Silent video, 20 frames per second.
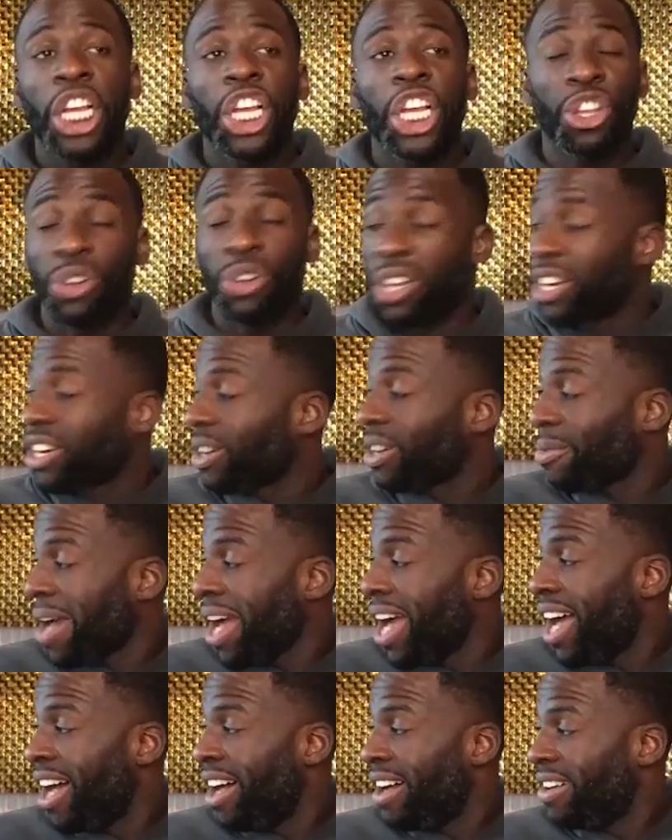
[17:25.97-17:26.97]
you look
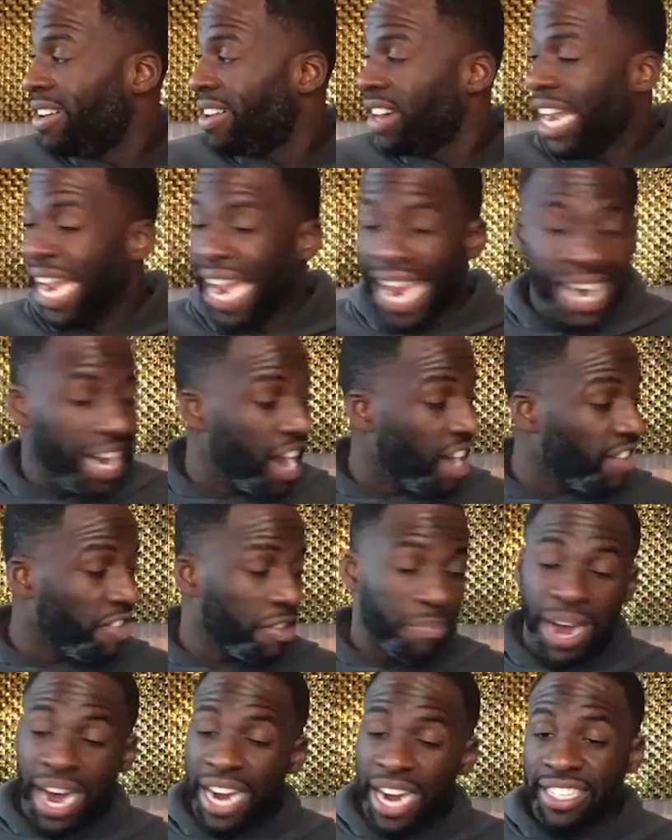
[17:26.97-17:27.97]
around and
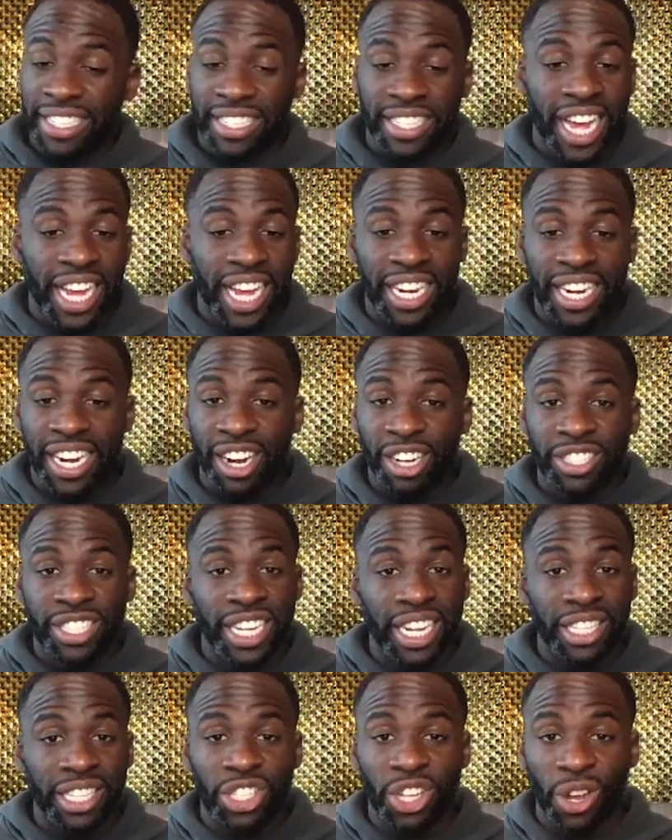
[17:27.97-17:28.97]
everybody's standing there
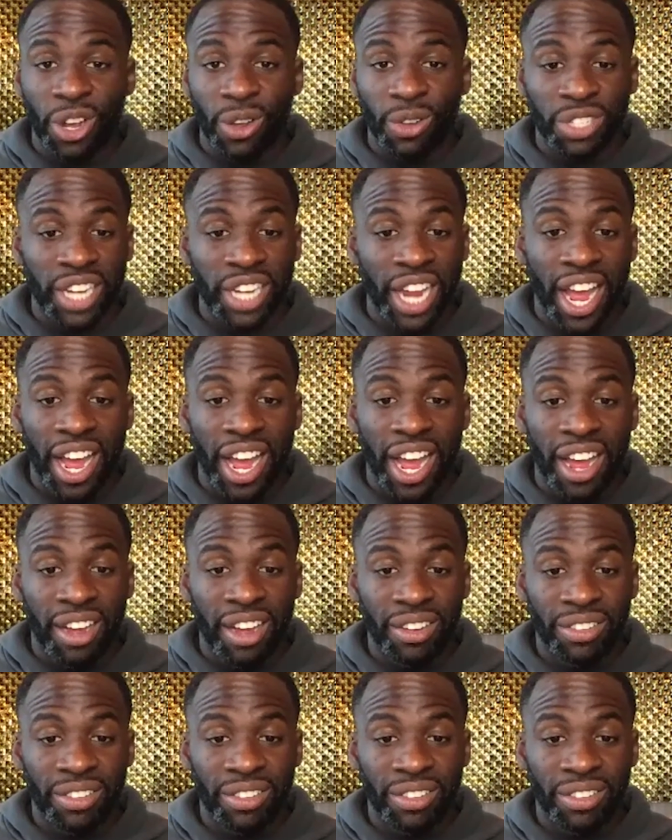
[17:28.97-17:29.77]
10 toes down.